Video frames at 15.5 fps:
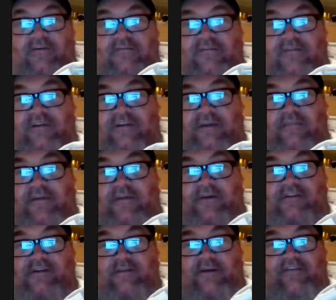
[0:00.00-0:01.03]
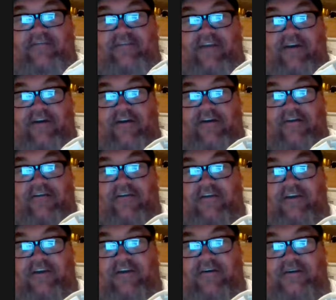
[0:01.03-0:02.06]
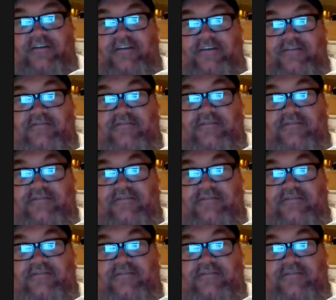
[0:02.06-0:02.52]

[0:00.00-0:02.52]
In comparison to my finger, it's